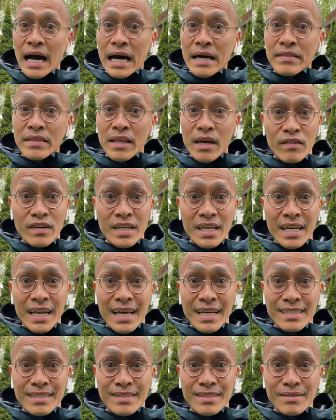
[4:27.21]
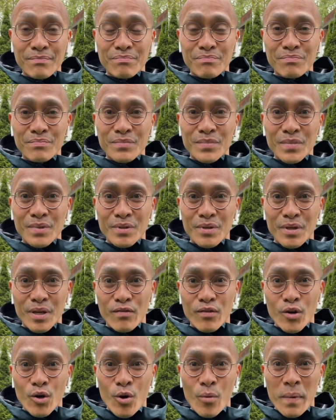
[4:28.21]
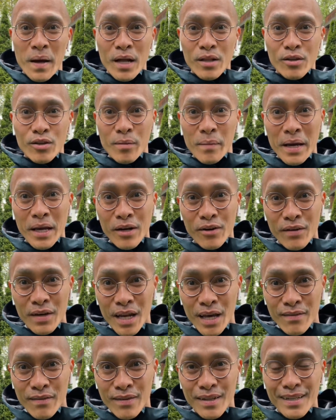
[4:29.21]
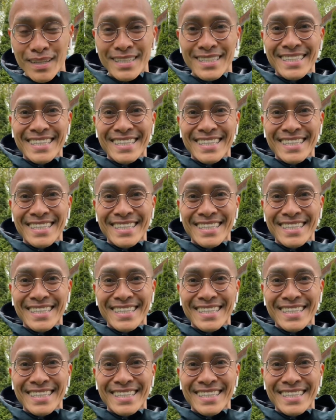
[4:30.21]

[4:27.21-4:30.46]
Nevertheless, if you go back to the micro level,